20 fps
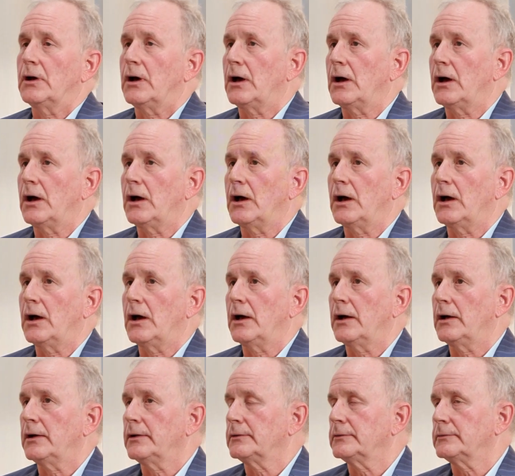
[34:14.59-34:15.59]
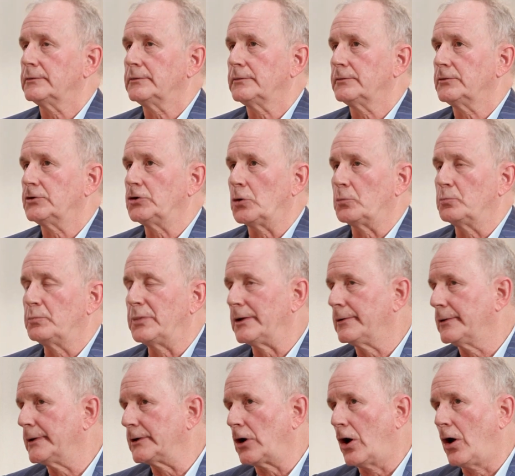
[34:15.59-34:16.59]

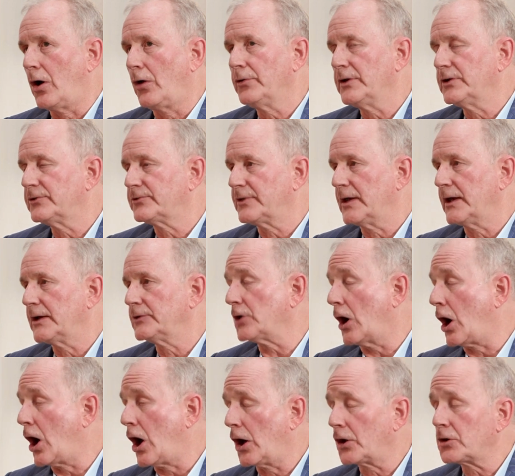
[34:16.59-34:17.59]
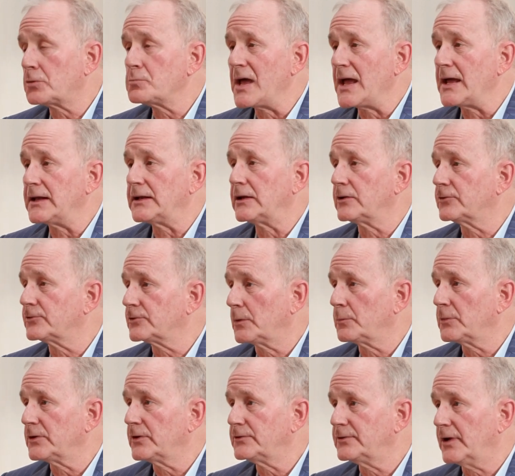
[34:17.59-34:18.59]
billing, all these things, automating
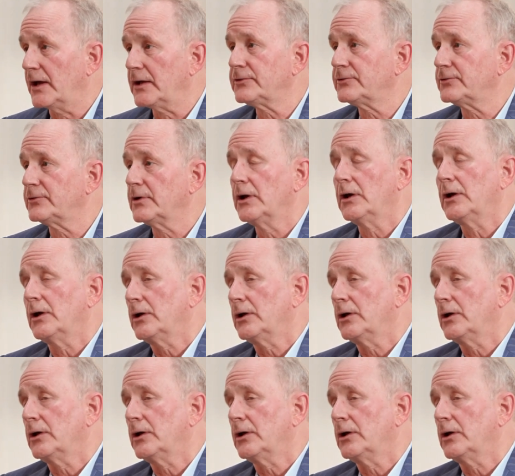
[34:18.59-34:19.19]
some of the tests.